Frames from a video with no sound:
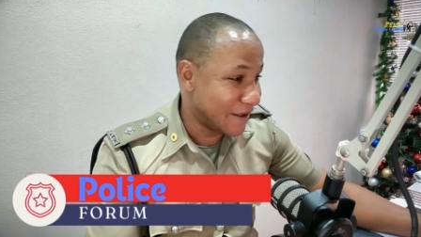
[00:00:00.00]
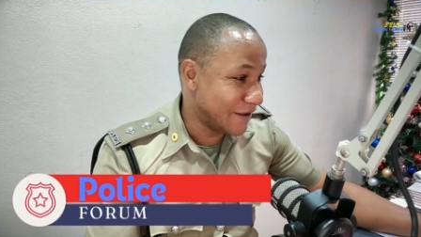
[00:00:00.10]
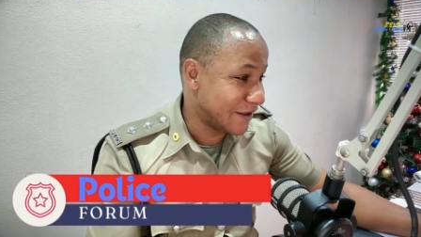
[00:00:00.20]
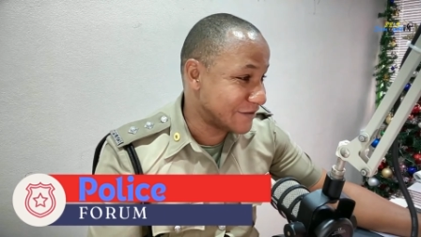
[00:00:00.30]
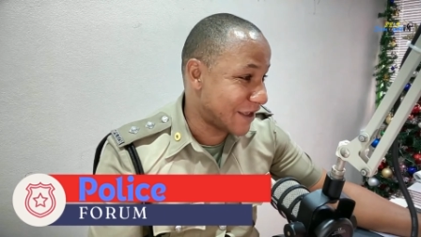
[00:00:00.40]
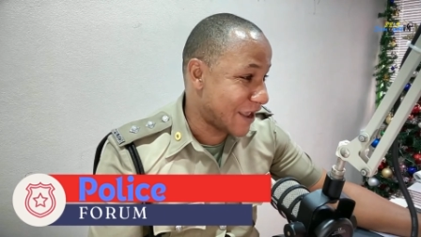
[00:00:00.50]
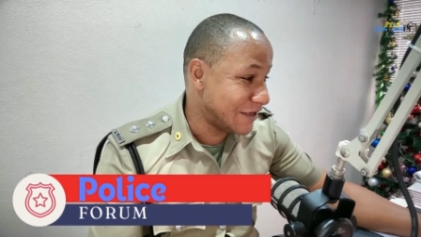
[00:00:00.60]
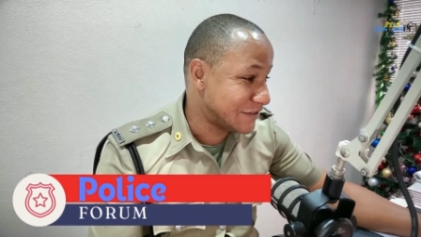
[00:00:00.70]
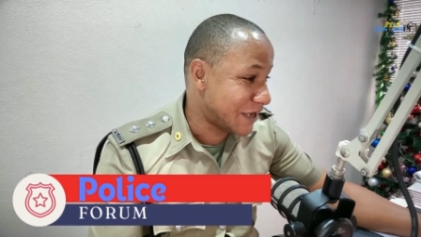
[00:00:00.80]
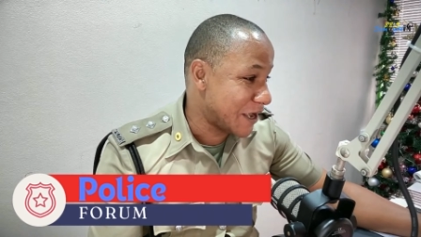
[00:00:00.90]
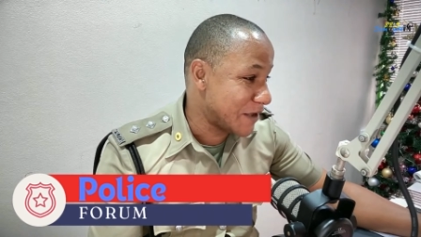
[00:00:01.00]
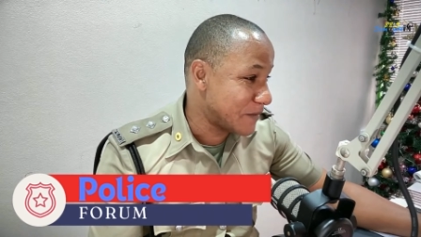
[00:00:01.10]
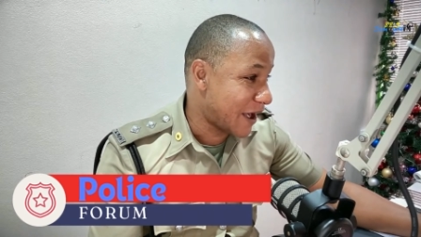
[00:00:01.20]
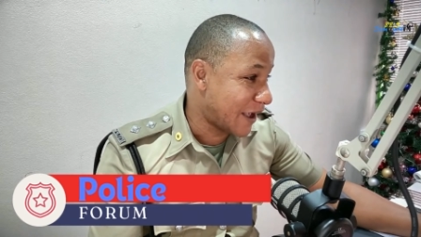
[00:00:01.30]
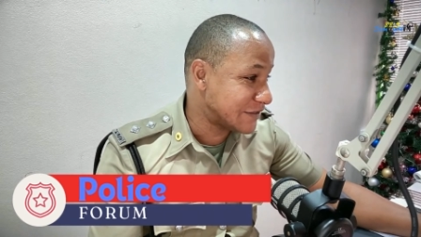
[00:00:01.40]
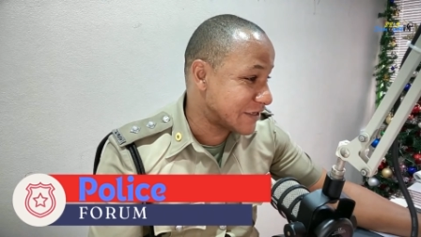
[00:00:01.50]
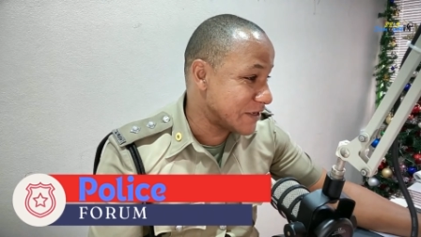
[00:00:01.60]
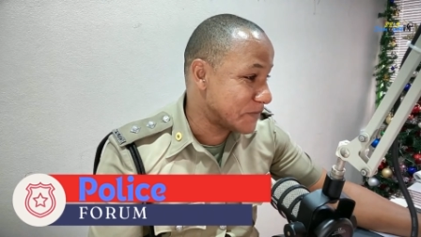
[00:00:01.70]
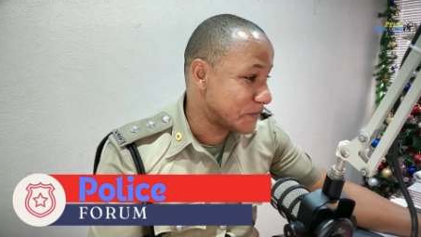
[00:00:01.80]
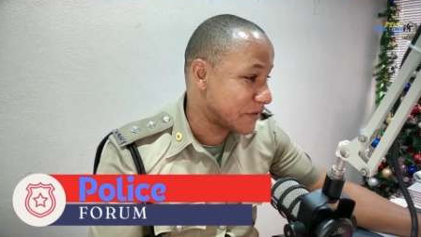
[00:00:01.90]
Because anytime I
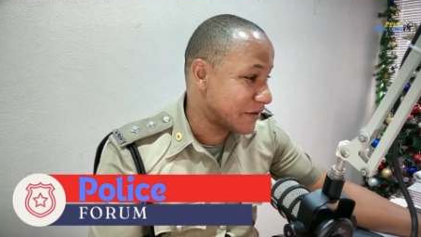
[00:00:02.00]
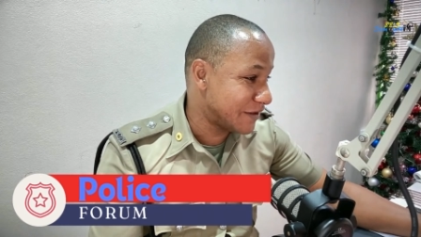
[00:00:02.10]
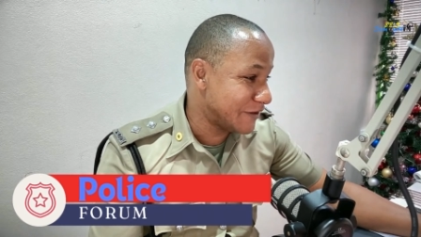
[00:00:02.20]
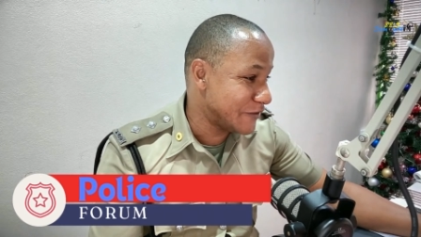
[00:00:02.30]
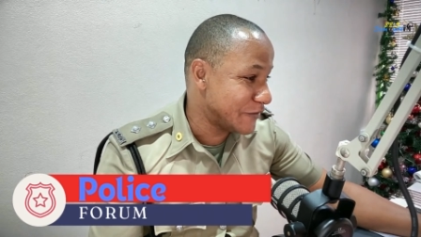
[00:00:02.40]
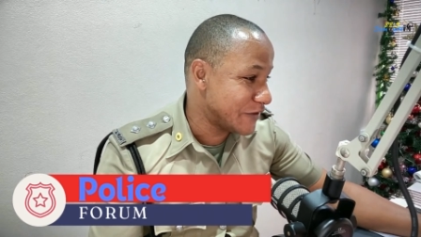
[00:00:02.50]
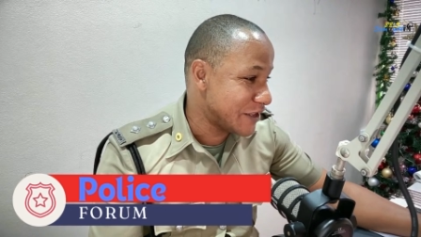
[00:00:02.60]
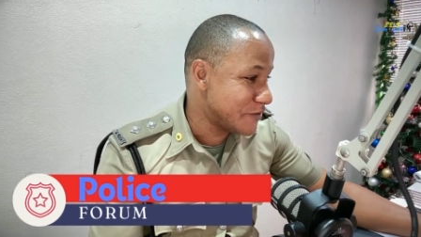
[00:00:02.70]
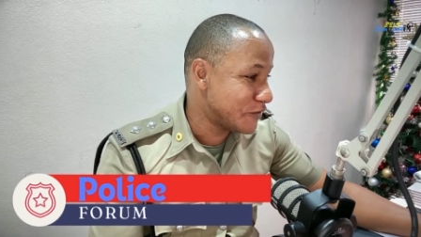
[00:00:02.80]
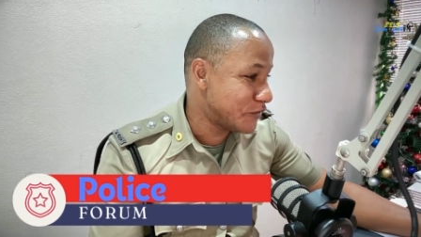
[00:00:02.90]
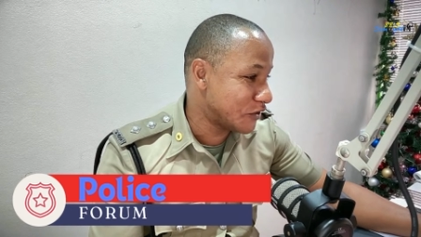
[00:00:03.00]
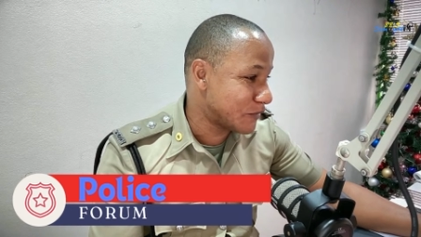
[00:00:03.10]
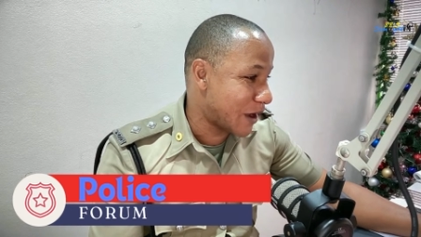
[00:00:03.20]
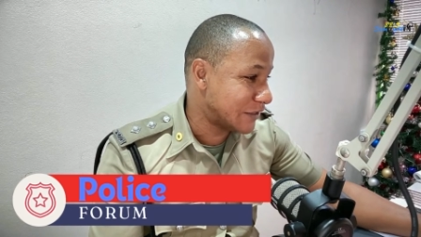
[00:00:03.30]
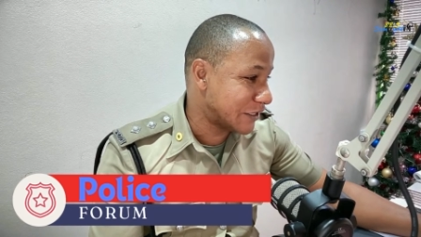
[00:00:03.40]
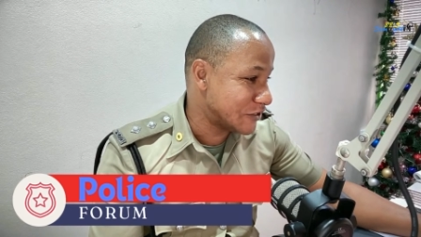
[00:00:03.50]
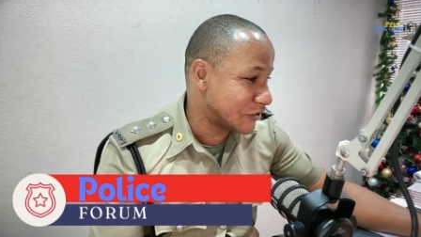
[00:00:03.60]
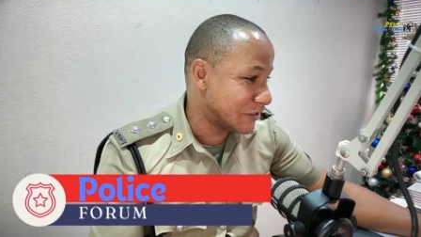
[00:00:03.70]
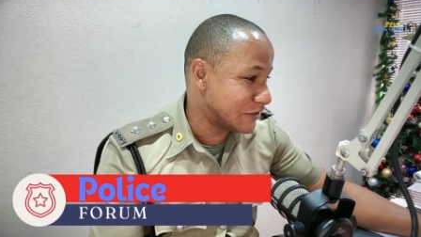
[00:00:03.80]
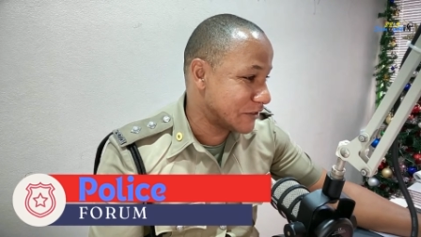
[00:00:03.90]
sleep, he would bring to my attention
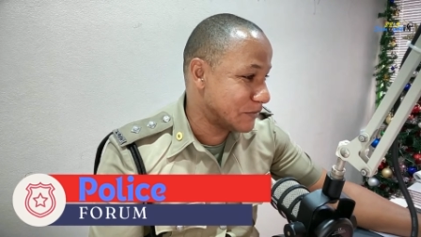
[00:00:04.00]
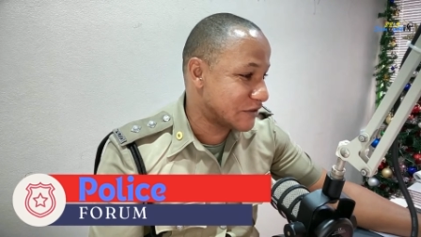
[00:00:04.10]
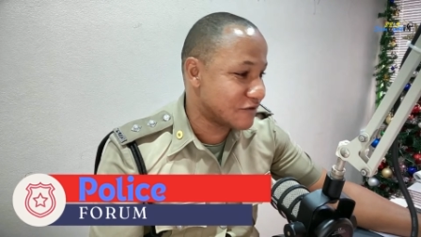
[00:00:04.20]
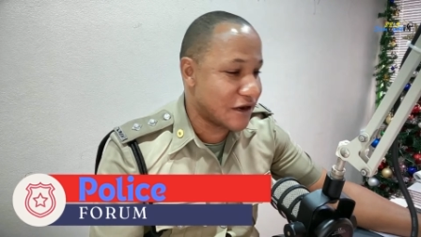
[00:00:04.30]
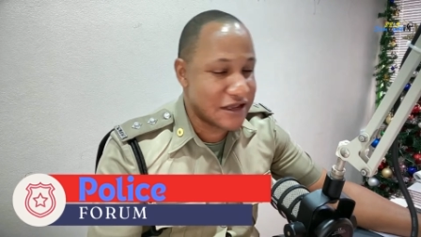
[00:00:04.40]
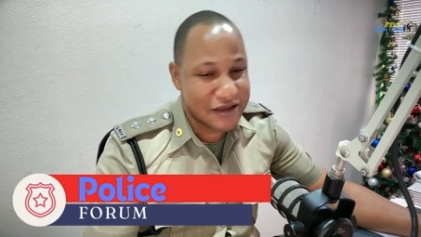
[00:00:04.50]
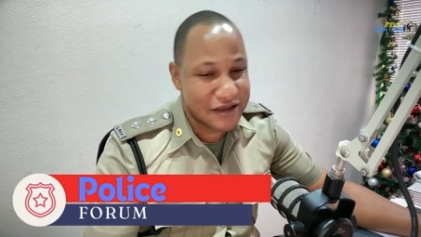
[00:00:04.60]
and say, Mr. Rene,